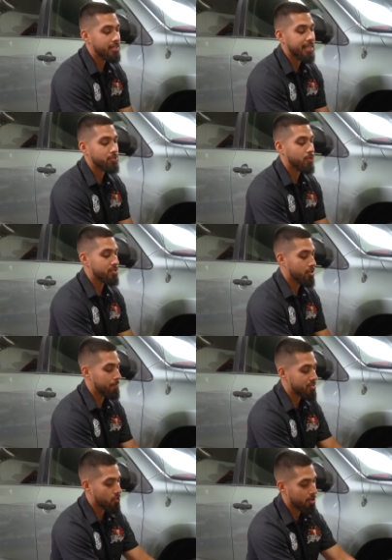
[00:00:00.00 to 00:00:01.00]
it that's going to
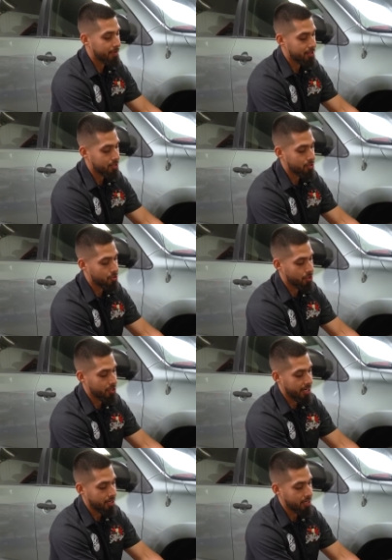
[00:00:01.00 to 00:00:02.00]
help me scrub out the
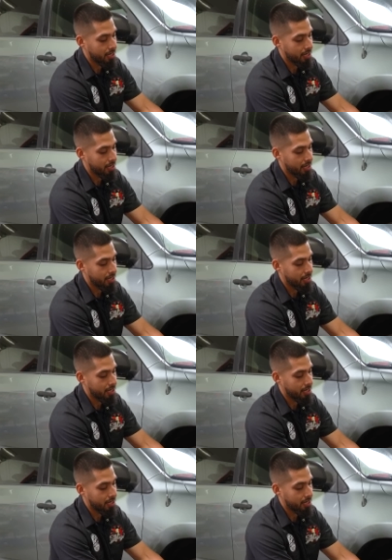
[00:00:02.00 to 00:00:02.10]
dirt and